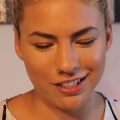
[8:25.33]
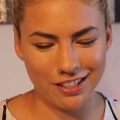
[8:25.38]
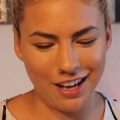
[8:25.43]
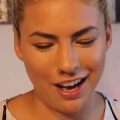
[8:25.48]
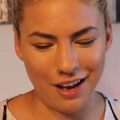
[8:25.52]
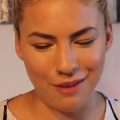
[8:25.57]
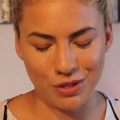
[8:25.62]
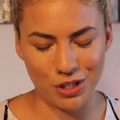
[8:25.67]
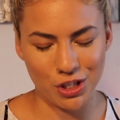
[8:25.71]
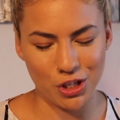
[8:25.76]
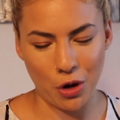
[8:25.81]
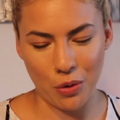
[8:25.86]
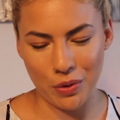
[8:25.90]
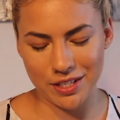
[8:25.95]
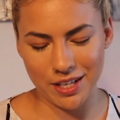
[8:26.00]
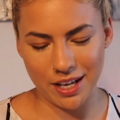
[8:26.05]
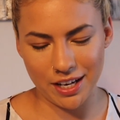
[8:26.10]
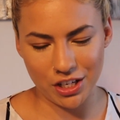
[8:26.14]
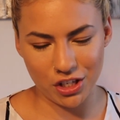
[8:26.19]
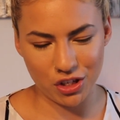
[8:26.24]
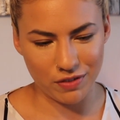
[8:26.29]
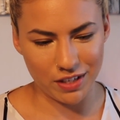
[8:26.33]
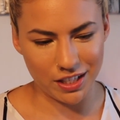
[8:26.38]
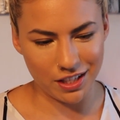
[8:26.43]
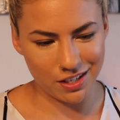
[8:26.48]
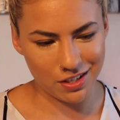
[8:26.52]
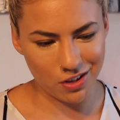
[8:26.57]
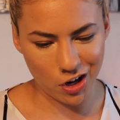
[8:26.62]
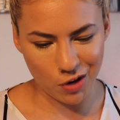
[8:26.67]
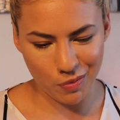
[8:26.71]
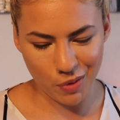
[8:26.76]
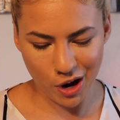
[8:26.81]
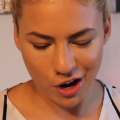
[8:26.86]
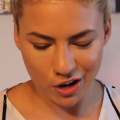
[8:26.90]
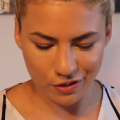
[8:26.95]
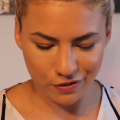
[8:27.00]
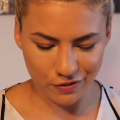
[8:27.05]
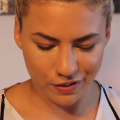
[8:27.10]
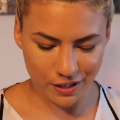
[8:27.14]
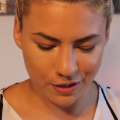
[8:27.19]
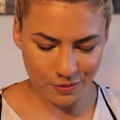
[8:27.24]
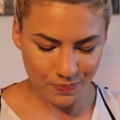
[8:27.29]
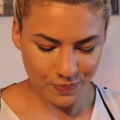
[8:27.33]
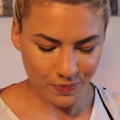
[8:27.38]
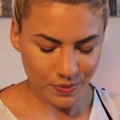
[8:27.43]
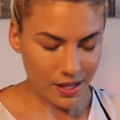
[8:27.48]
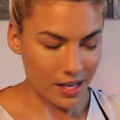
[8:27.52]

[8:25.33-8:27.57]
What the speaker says: I'm so excited to read this autobiography.